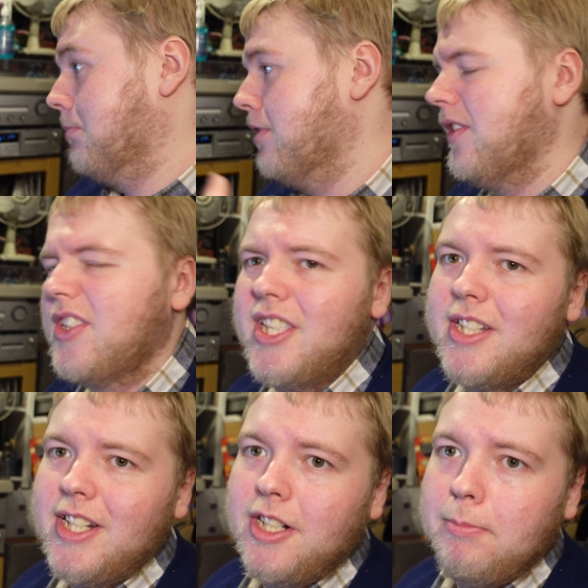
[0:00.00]
previously
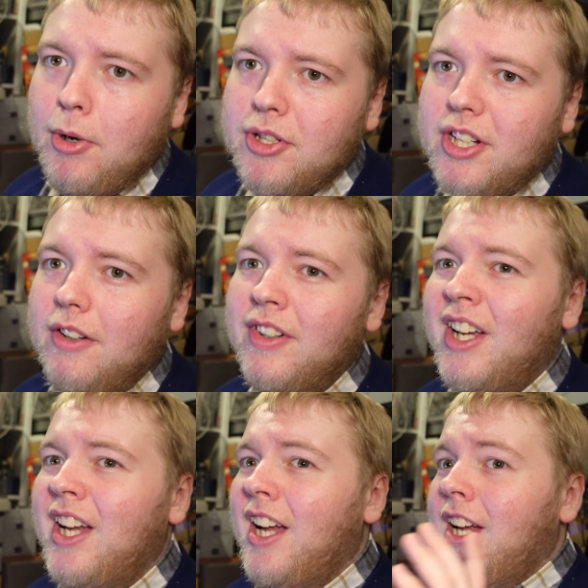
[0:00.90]
did an unboxing of.
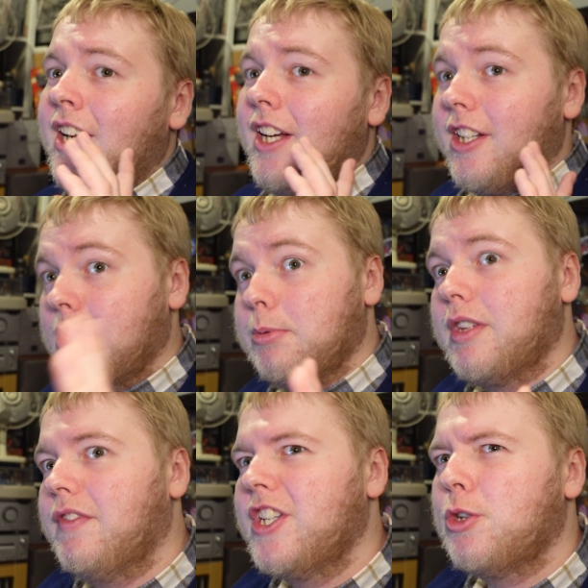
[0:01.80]
In terms of the
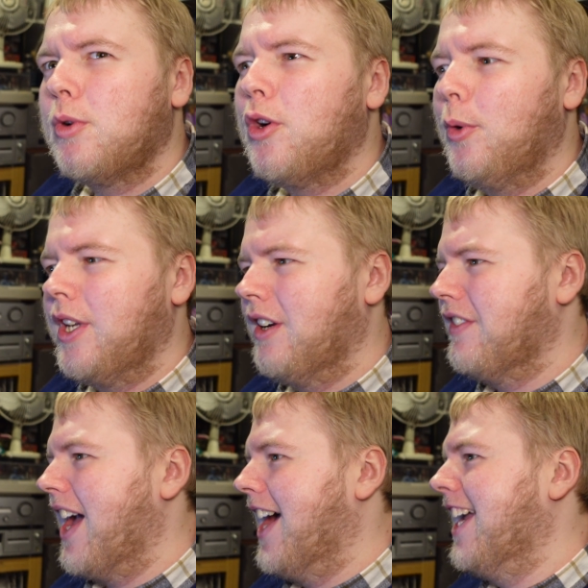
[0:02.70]
visual quality of
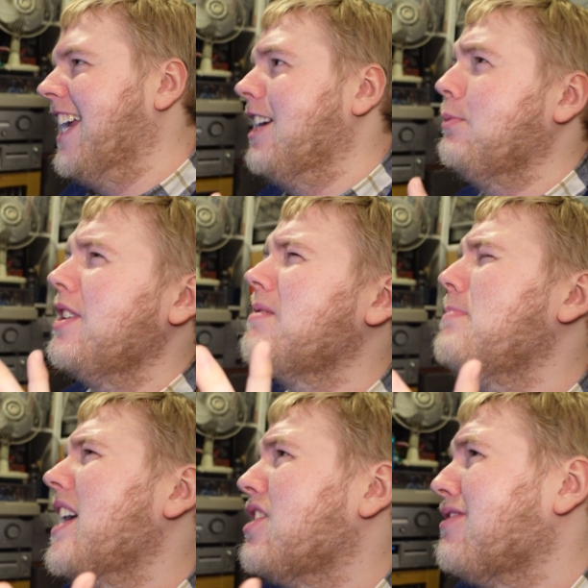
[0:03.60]
that, it was
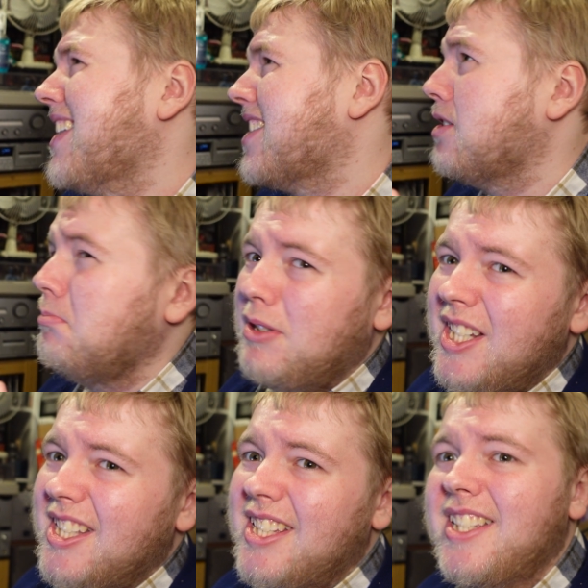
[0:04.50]
better in some
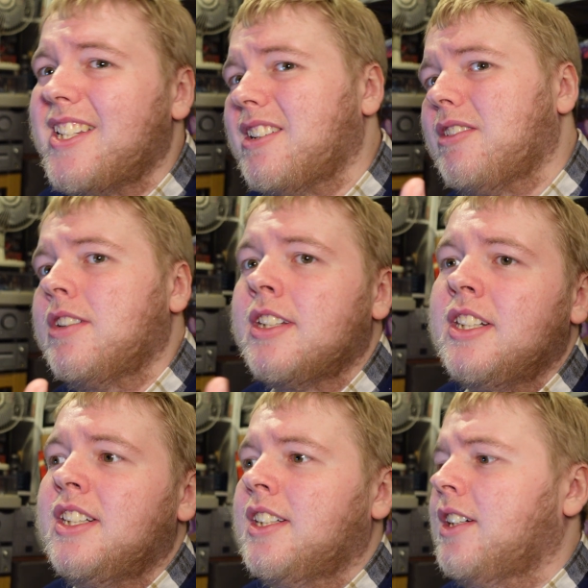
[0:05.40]
places and
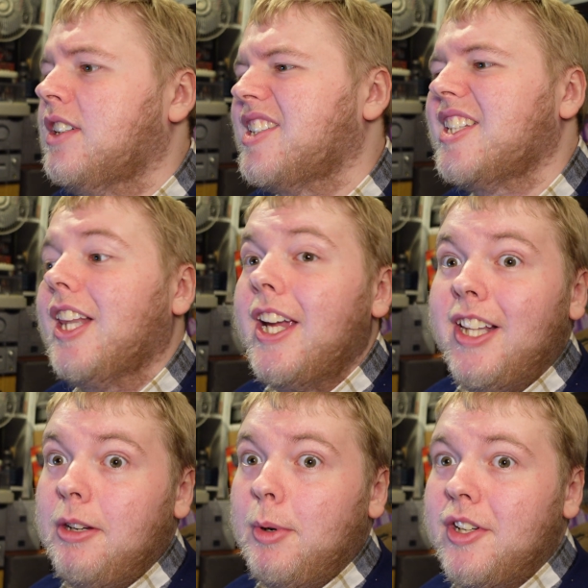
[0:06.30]

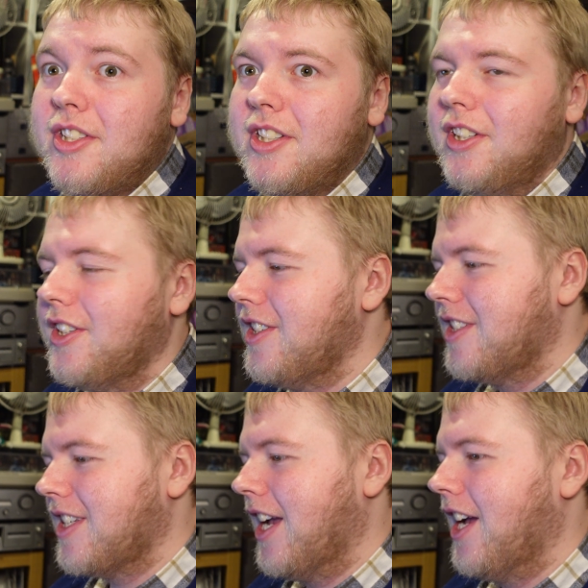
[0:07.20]
slightly worse in
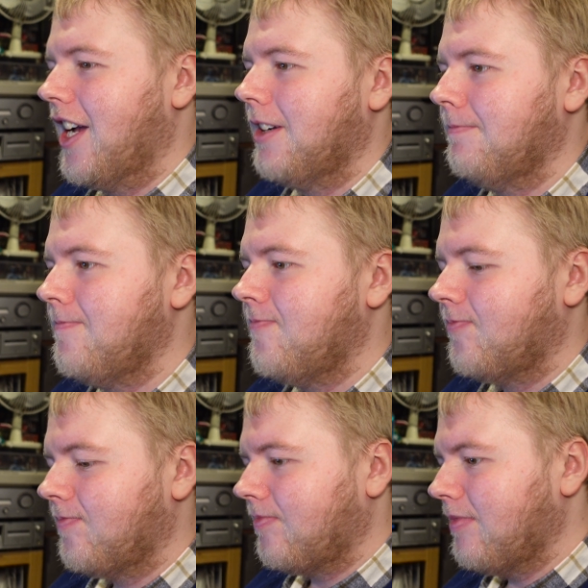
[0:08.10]
others.
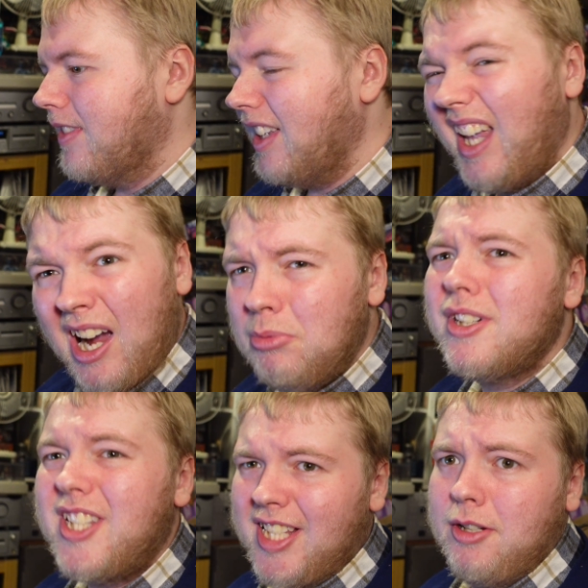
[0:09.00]
I would
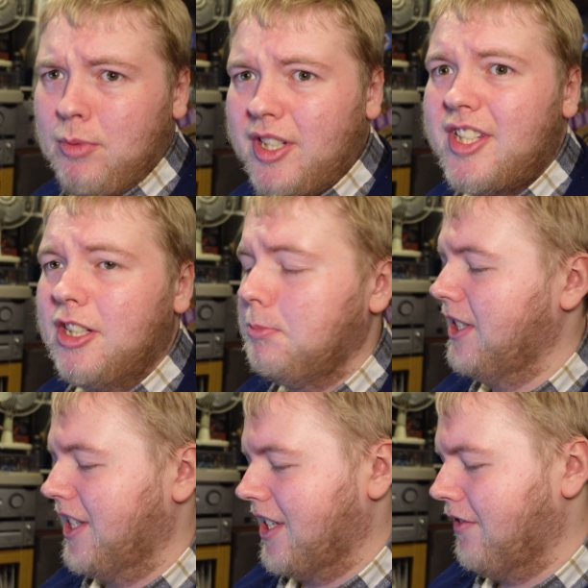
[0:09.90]
say it would still be
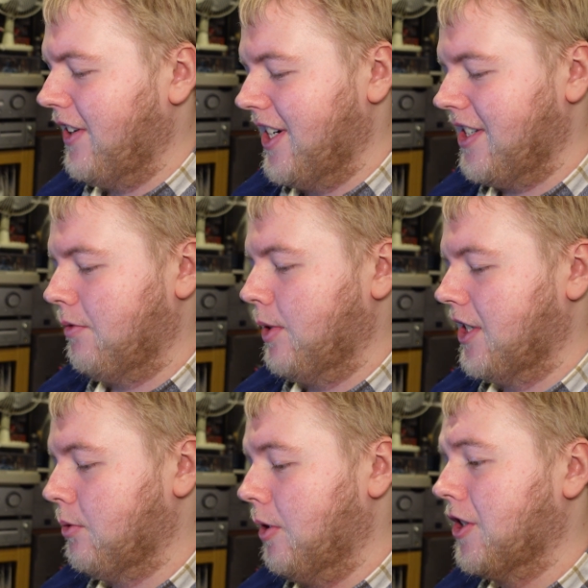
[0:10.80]
the definitive way
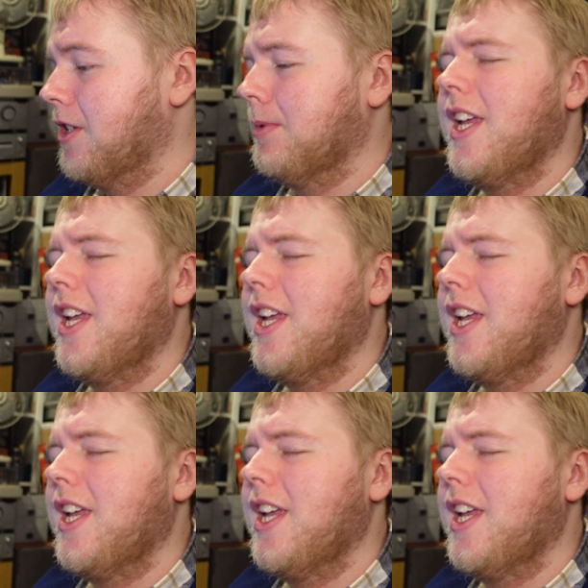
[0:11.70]
to watch it. But